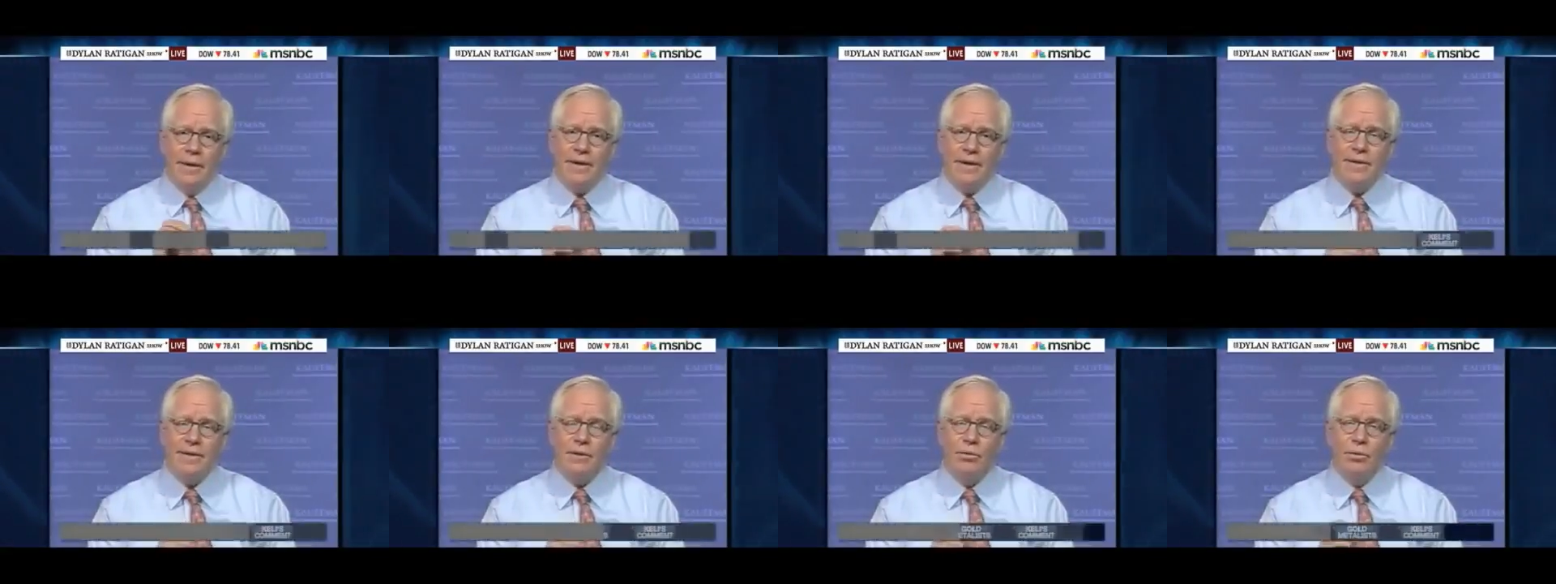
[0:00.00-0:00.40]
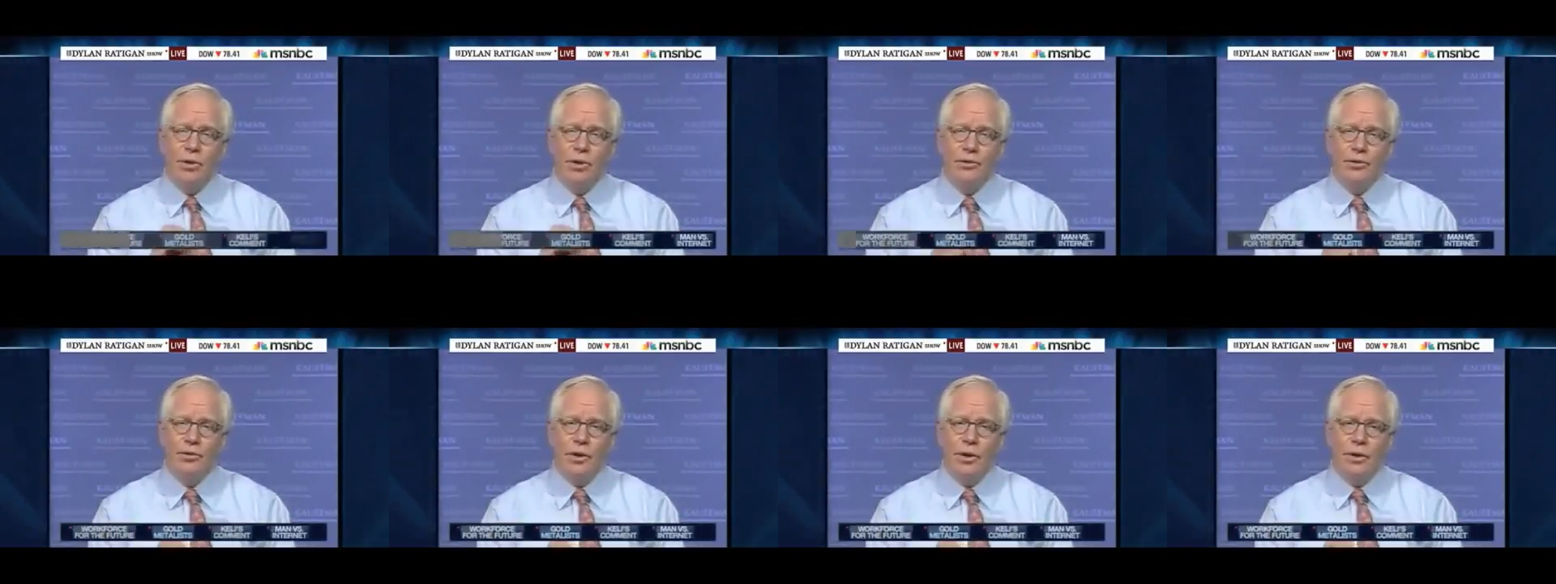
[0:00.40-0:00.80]
That's the
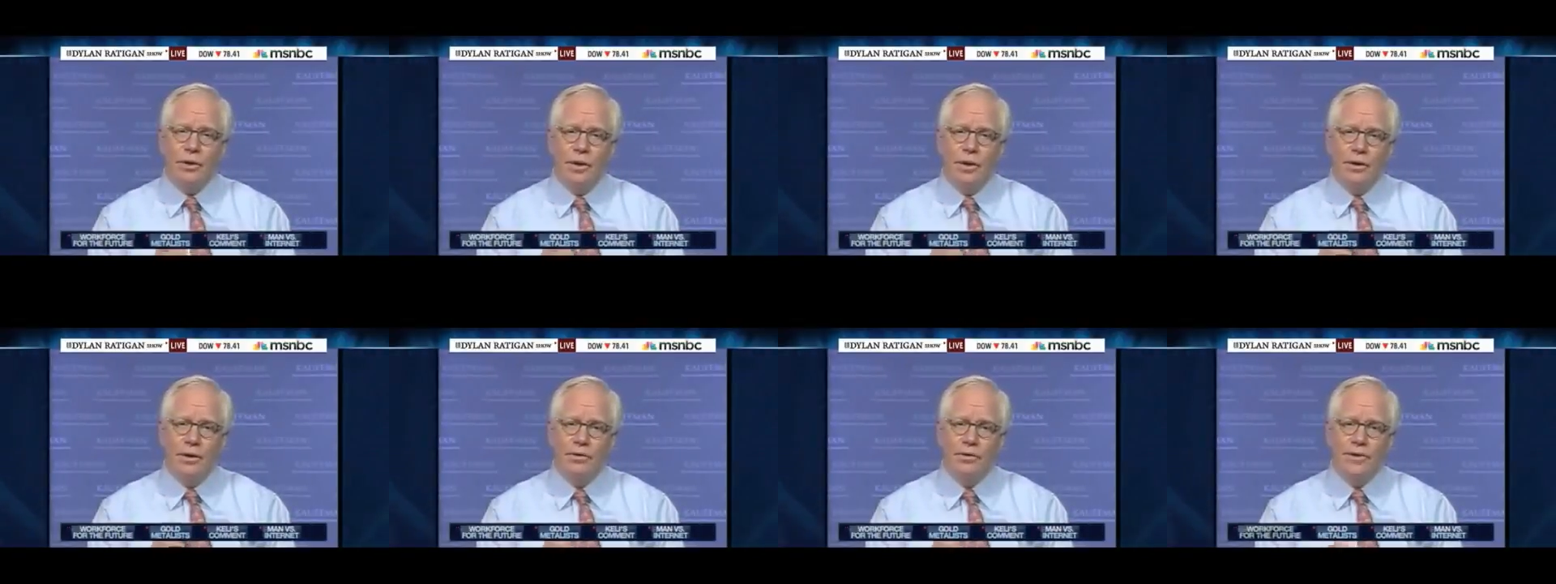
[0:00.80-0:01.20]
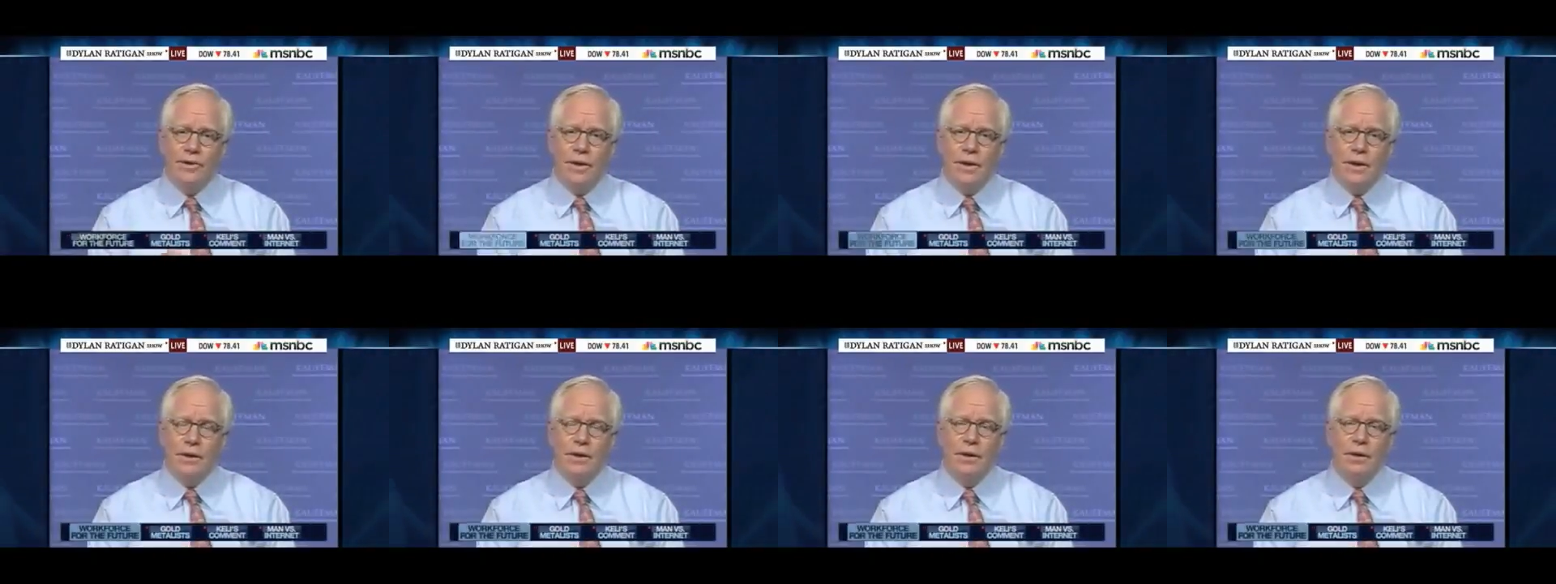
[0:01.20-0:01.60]
real trick to
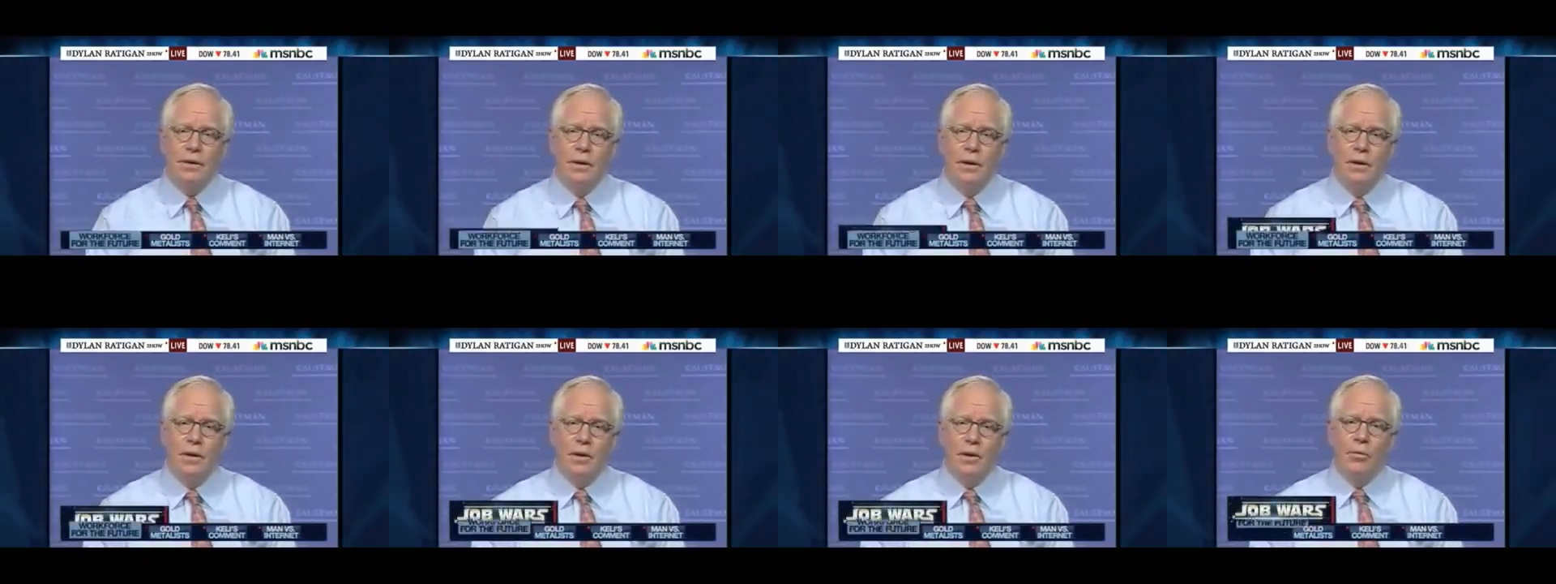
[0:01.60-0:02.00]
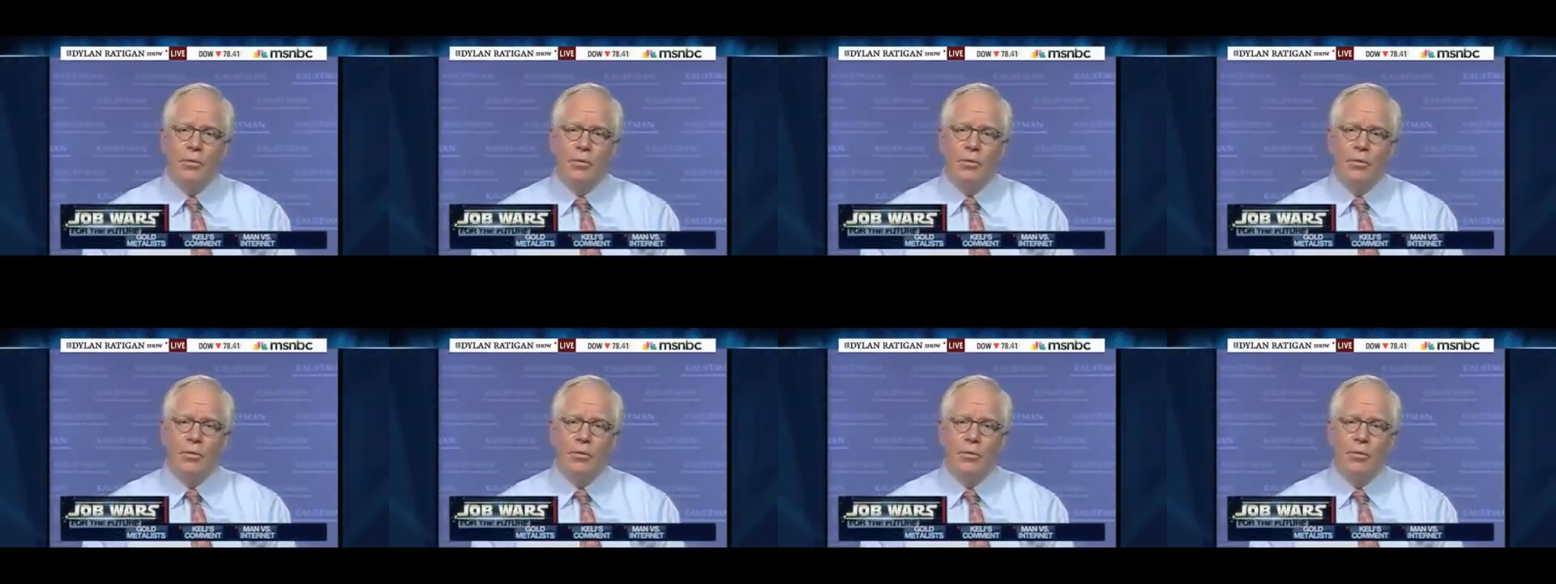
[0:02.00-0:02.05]
understanding